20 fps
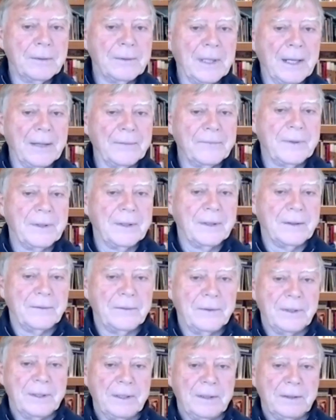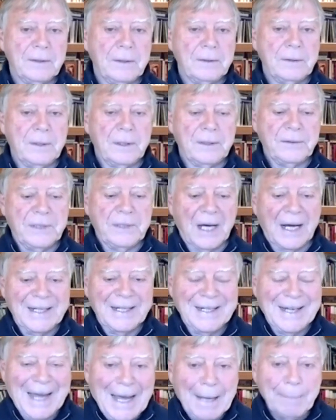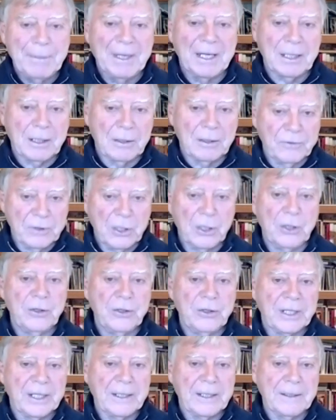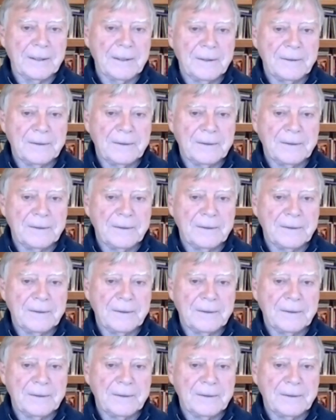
That the dynamic of learning,